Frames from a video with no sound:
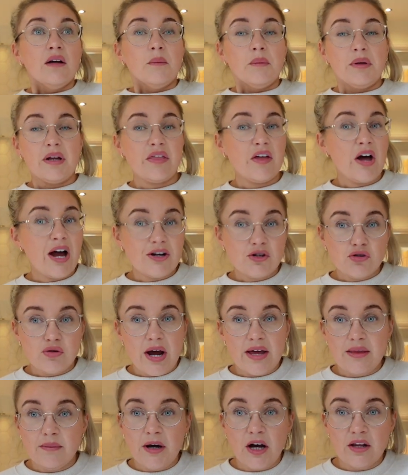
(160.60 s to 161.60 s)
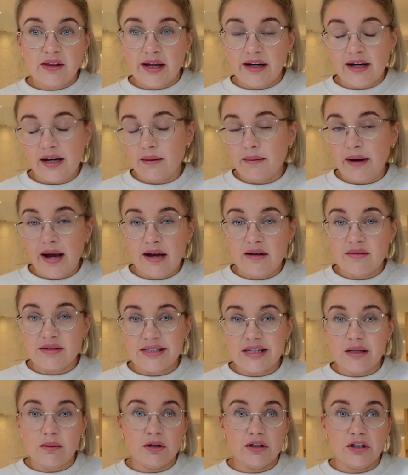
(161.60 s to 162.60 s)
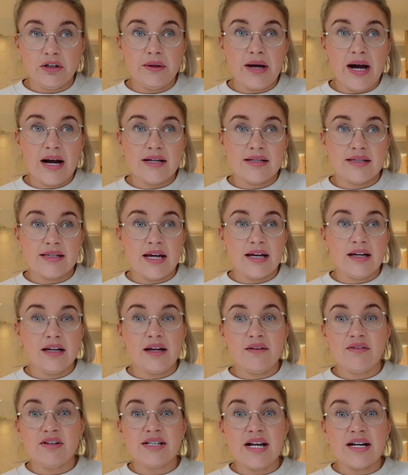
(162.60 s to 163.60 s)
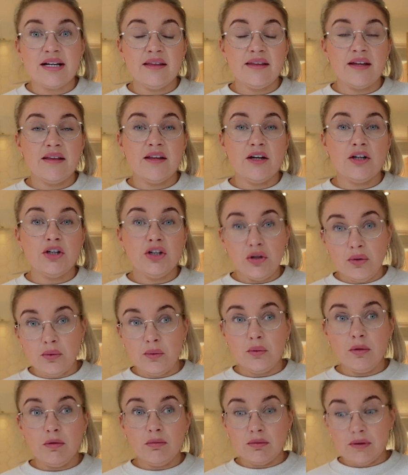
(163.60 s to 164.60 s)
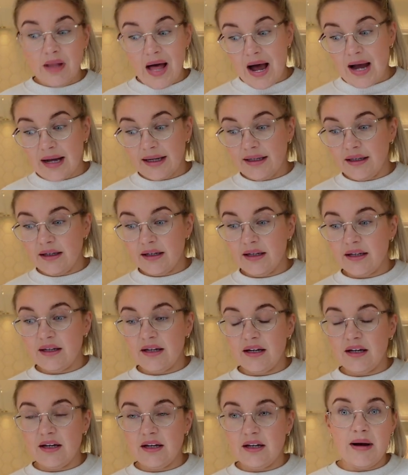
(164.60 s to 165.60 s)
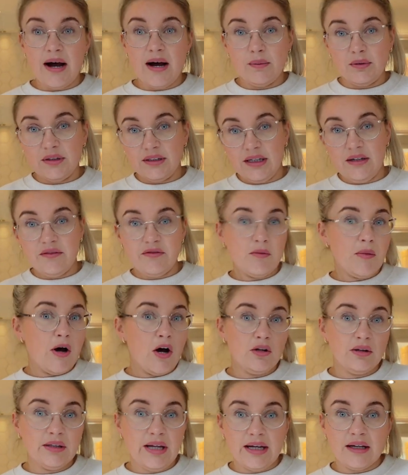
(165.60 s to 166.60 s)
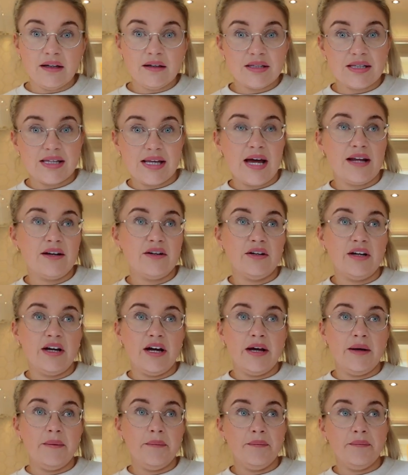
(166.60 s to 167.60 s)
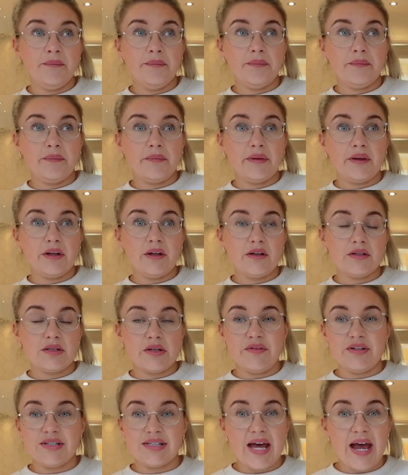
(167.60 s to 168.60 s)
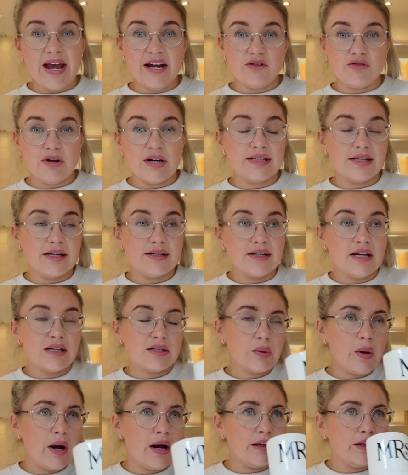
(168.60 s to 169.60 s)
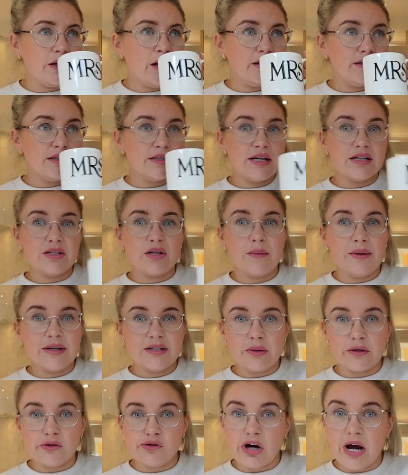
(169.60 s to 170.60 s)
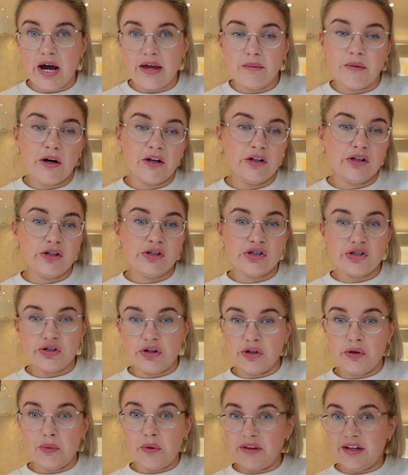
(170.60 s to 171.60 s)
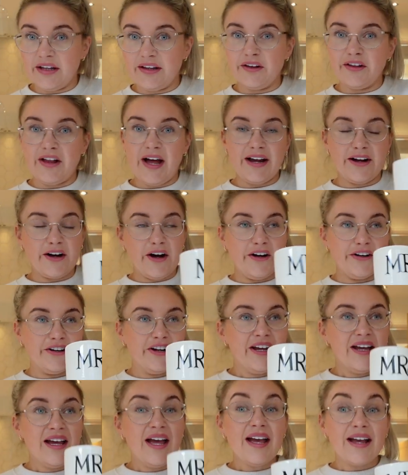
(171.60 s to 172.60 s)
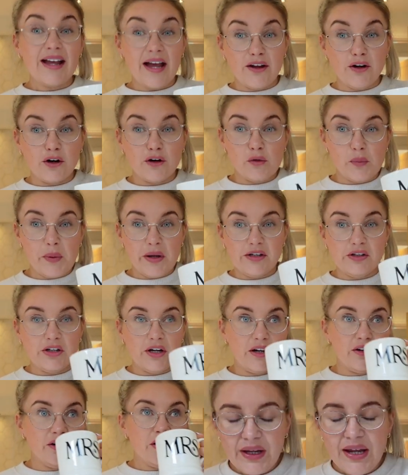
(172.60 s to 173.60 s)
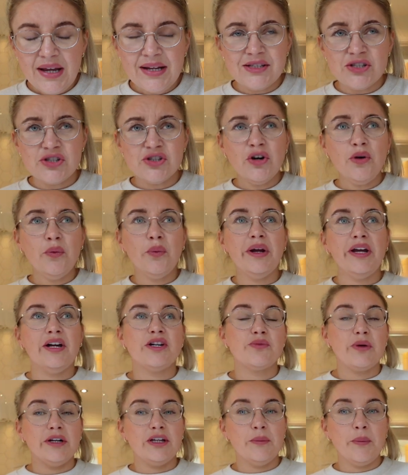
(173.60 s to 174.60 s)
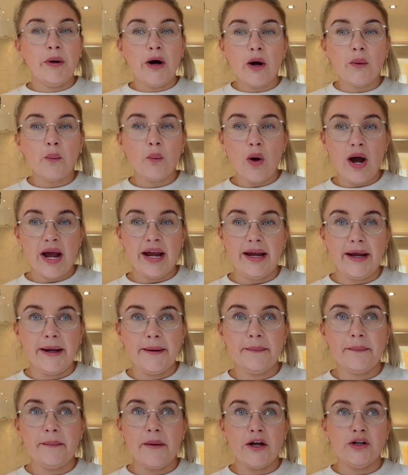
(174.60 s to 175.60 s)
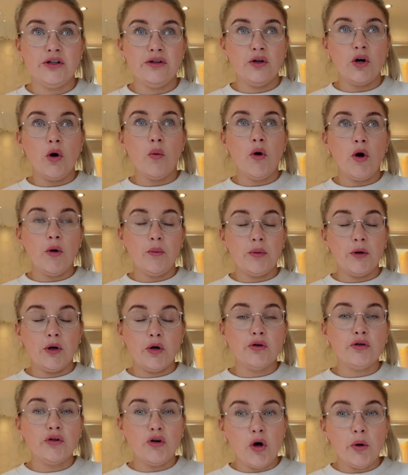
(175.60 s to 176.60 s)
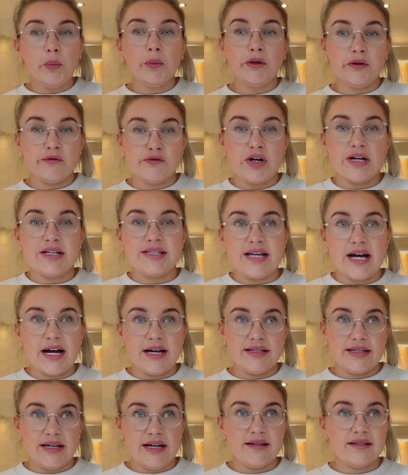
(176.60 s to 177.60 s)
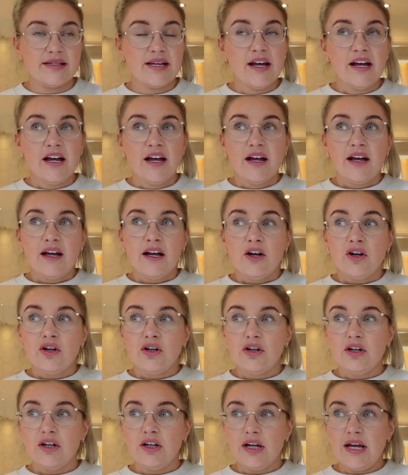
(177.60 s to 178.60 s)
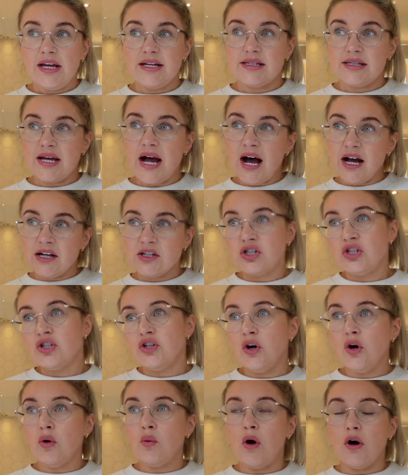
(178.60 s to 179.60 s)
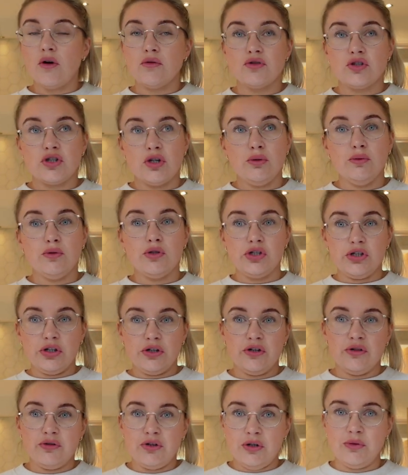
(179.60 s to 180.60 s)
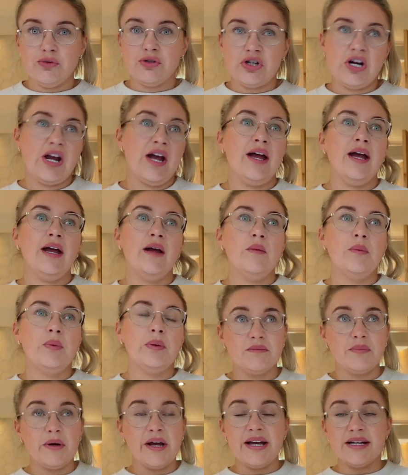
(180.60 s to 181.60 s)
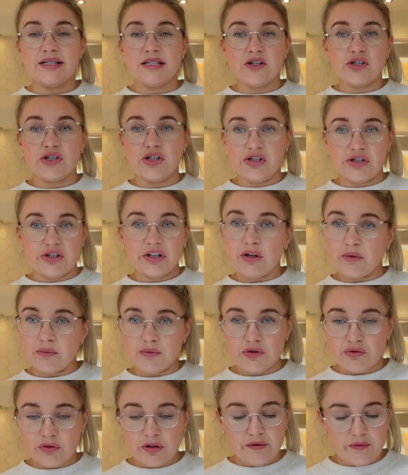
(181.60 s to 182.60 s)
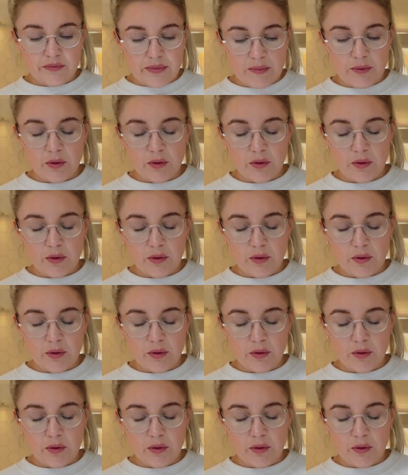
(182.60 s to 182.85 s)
But I thought I'd try them all on anyway, see what you guys think. If there's anything that you like, I will leave them all linked then. Because obviously 8 dresses, that's quite a lot, isn't it? So I may as well try them on and show you what they look like on. Get your opinion. It's so weird when you put on weight and you go up a good couple of dress sizes. It's hard to know what suits your new shape. But ASOS usually comes through for me.